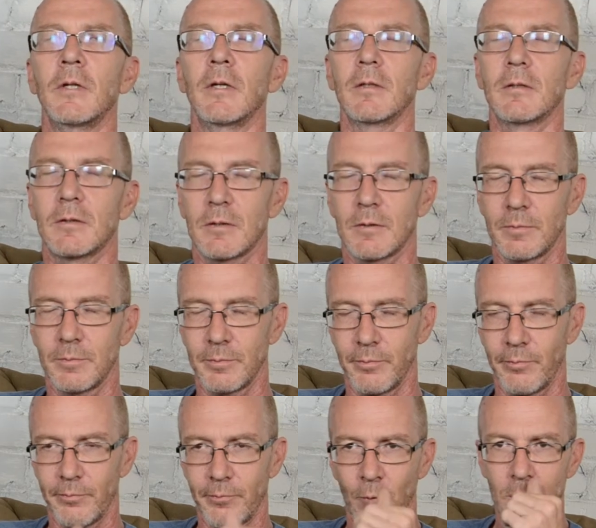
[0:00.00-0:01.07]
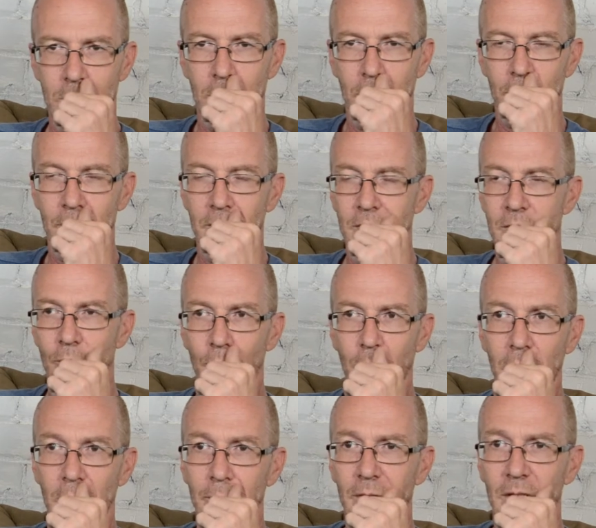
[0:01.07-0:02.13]
Yes, resolution is a
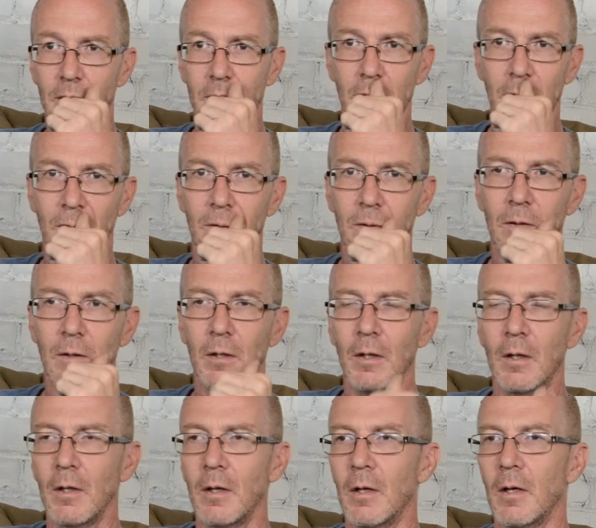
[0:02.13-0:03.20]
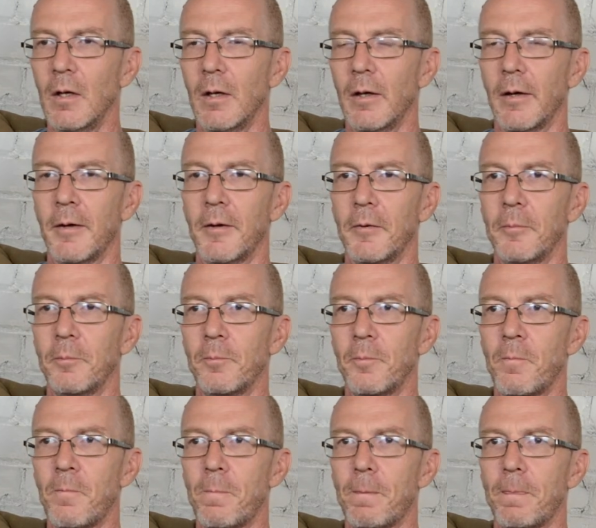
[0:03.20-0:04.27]
really big deal. The
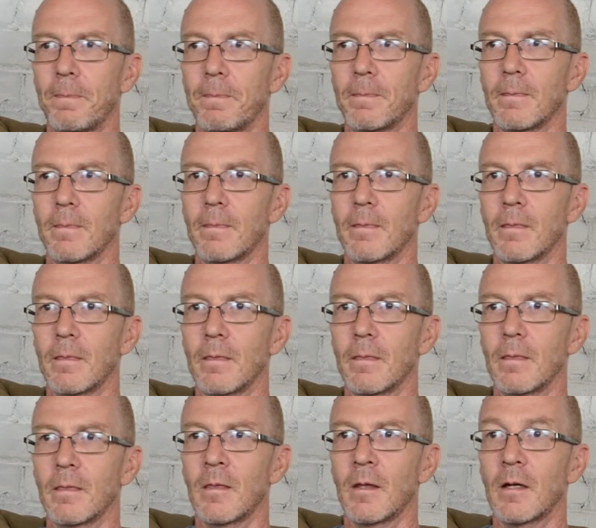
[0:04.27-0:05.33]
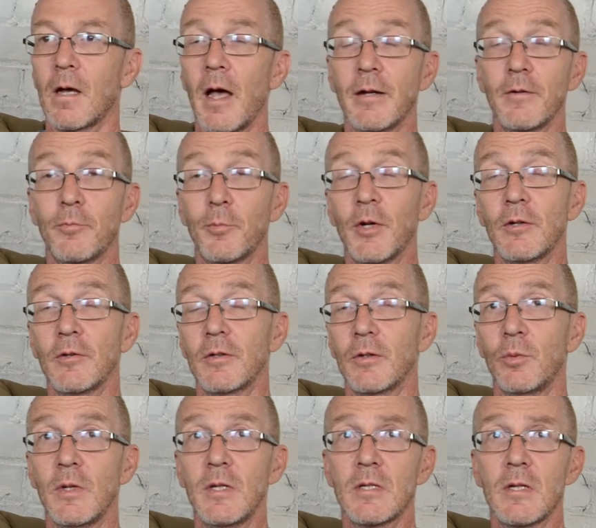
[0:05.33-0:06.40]
kind of printer
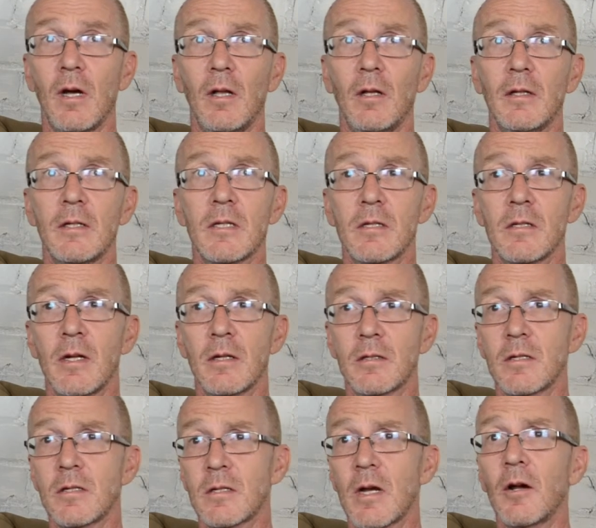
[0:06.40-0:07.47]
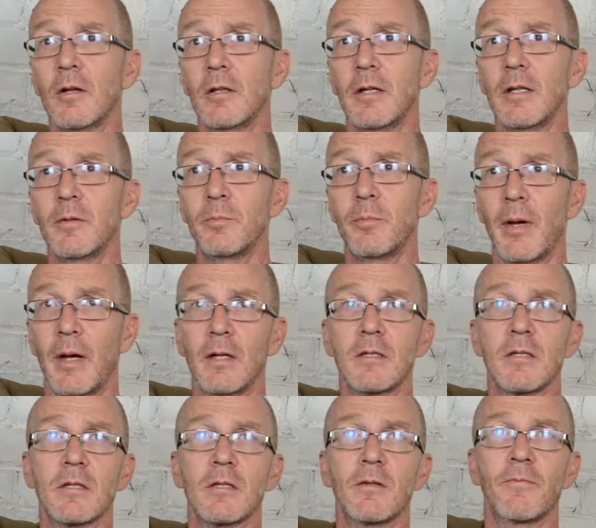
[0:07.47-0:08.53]
that we sell isn't necessarily
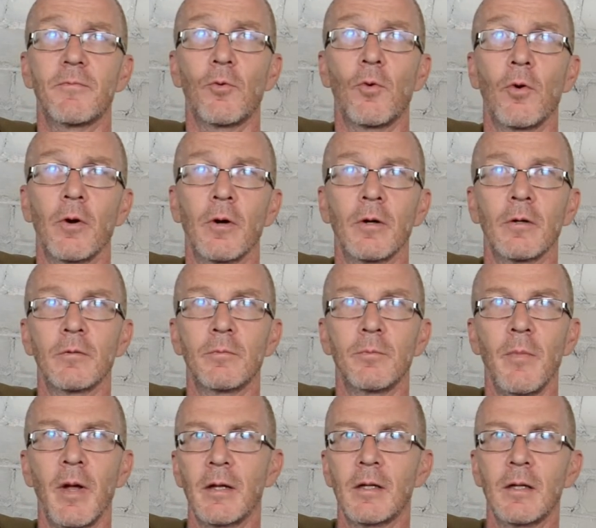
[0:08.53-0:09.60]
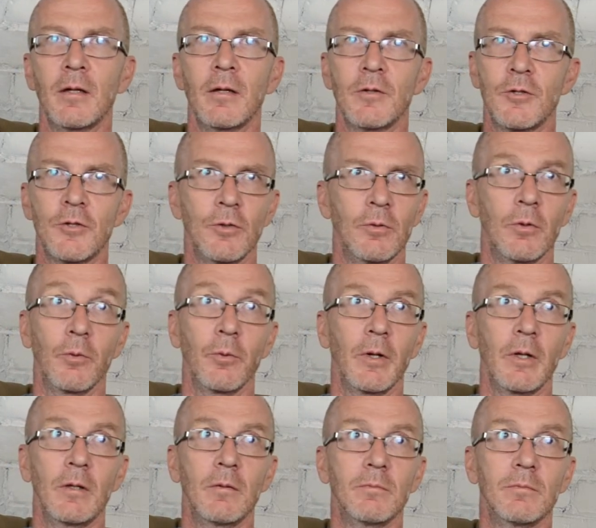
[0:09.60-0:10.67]
best for making jewelry.